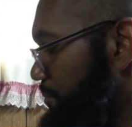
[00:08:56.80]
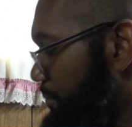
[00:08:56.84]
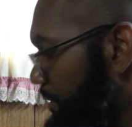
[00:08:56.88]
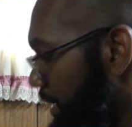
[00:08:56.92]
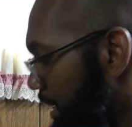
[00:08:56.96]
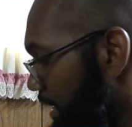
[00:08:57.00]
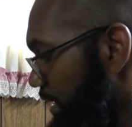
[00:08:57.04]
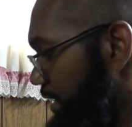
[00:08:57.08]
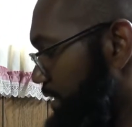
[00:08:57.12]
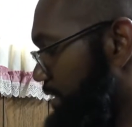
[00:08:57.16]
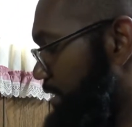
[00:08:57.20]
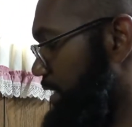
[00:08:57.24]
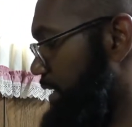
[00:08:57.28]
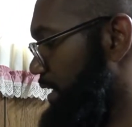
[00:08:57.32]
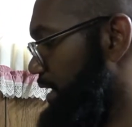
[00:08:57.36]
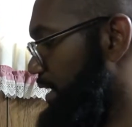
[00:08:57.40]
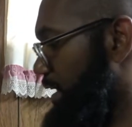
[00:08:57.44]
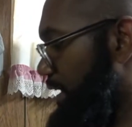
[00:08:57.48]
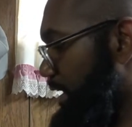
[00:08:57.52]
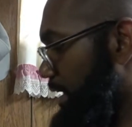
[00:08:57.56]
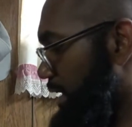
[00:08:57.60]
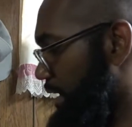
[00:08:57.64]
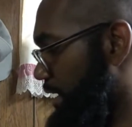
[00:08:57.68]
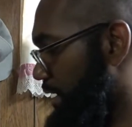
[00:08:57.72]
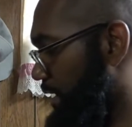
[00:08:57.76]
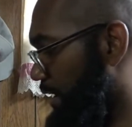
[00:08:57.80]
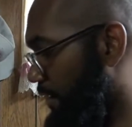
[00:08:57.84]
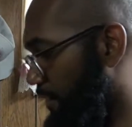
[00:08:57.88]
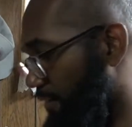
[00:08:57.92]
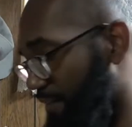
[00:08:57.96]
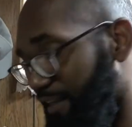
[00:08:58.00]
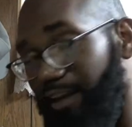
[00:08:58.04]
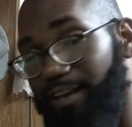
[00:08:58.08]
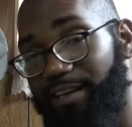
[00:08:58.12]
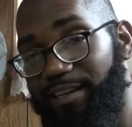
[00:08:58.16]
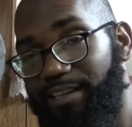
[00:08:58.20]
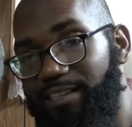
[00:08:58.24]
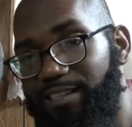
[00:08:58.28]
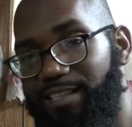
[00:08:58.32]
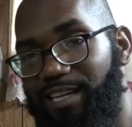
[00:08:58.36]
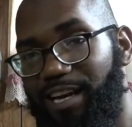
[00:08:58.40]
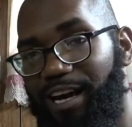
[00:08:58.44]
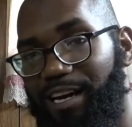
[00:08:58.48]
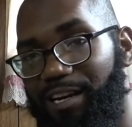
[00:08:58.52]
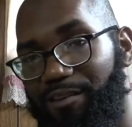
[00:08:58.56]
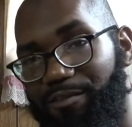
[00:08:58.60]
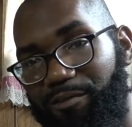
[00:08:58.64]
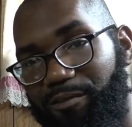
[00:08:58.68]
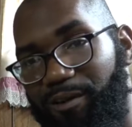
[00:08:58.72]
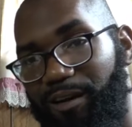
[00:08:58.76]
But all that is
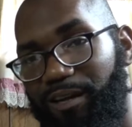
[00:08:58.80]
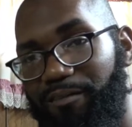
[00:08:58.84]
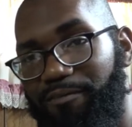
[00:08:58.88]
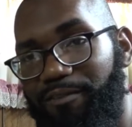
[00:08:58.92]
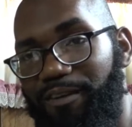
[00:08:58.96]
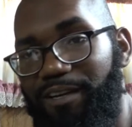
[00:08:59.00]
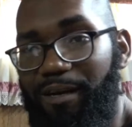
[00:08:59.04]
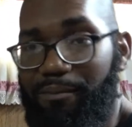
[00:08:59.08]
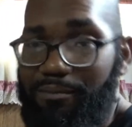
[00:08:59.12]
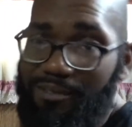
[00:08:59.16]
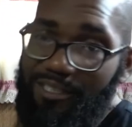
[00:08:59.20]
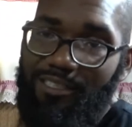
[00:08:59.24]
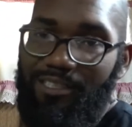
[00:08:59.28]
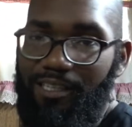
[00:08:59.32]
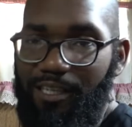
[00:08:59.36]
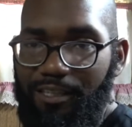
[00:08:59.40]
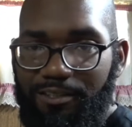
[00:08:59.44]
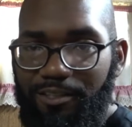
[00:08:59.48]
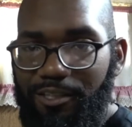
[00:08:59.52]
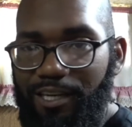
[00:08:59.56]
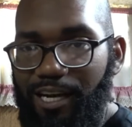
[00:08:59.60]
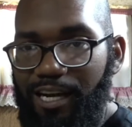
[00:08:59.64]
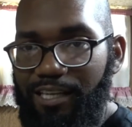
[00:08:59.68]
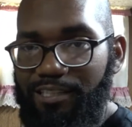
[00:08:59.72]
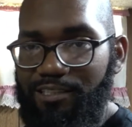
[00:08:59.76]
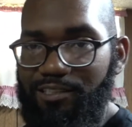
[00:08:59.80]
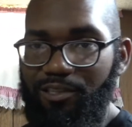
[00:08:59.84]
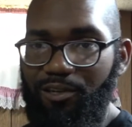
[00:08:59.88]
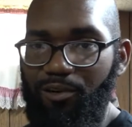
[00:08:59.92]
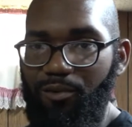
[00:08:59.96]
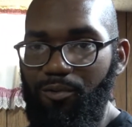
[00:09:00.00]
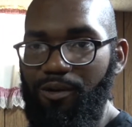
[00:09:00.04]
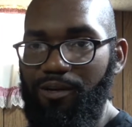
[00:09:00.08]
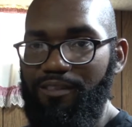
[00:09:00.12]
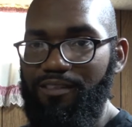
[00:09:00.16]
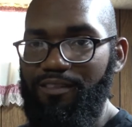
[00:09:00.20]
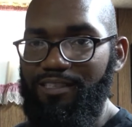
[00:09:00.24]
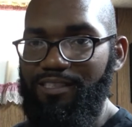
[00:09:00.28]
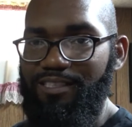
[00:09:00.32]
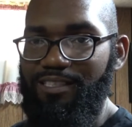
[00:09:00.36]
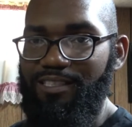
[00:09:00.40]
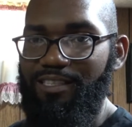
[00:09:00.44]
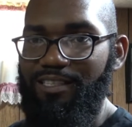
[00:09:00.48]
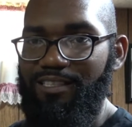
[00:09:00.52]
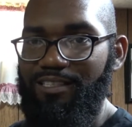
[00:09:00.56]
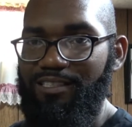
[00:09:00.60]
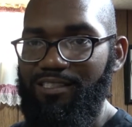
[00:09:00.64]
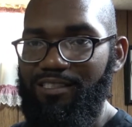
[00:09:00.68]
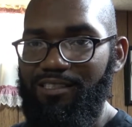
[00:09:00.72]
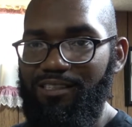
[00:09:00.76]
kind of irrelevant. I'm just letting you guys know what this
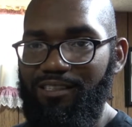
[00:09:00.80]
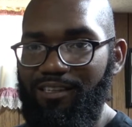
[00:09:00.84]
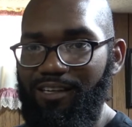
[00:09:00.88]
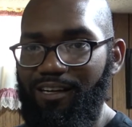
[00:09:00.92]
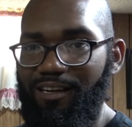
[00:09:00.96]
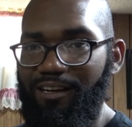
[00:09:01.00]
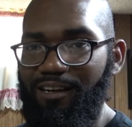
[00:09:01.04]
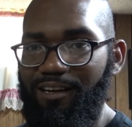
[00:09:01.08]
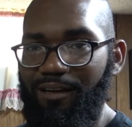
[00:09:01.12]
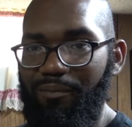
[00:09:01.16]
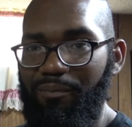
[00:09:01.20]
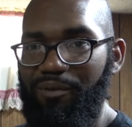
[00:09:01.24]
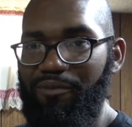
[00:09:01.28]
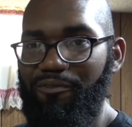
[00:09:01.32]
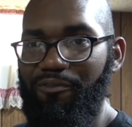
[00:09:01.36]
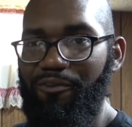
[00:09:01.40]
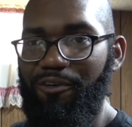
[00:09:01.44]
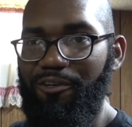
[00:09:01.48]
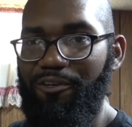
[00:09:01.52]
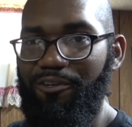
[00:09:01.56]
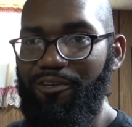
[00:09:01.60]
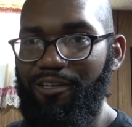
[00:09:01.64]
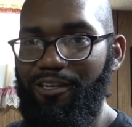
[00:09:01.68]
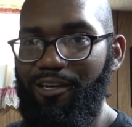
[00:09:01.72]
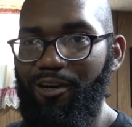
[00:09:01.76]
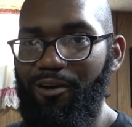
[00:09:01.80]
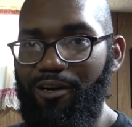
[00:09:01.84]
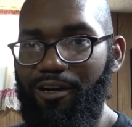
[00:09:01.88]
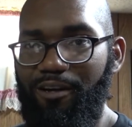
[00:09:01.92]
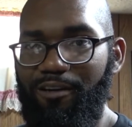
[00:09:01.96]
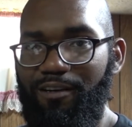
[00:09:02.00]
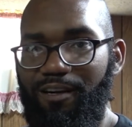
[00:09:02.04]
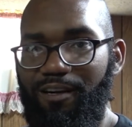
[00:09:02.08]
is before you go down in the